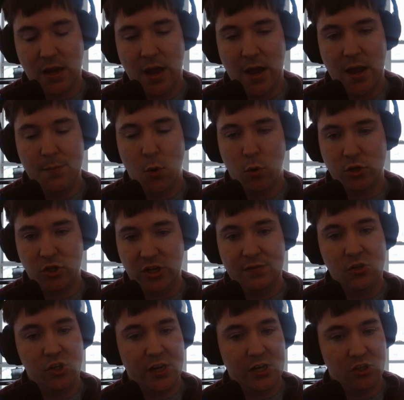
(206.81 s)
or
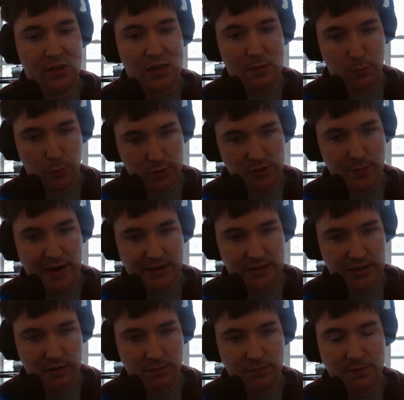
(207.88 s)
even change the
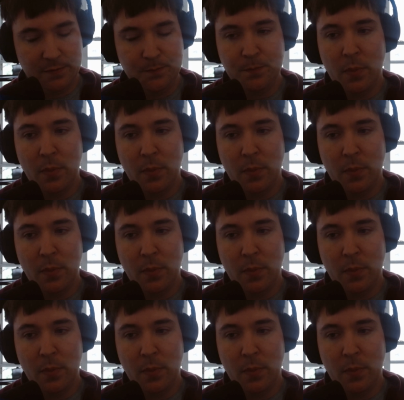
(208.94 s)
perspective.